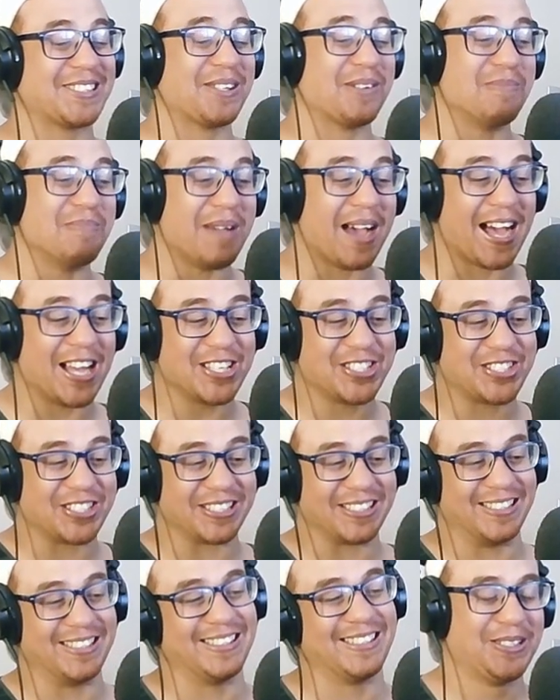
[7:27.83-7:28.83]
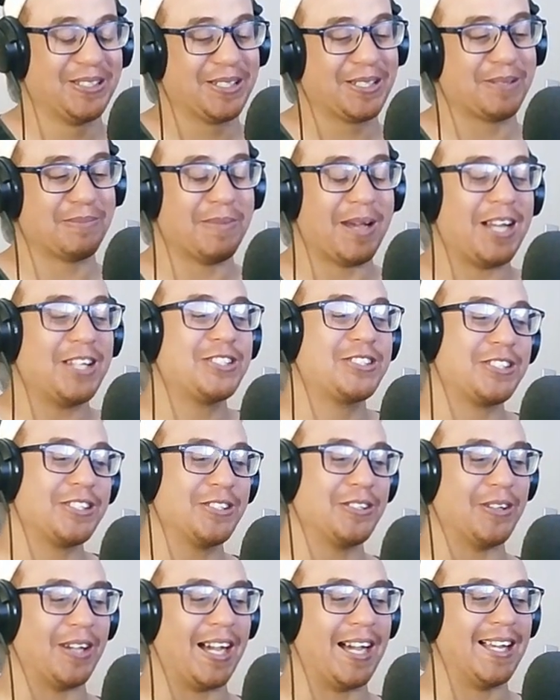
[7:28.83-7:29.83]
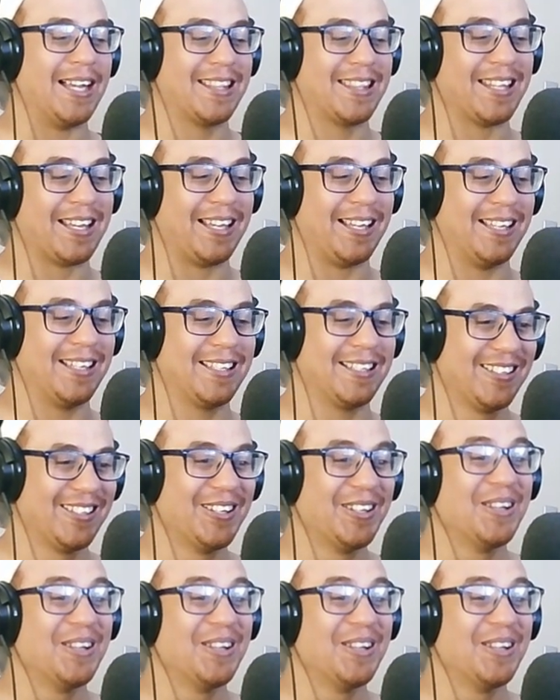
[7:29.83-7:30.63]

Imagine you had that.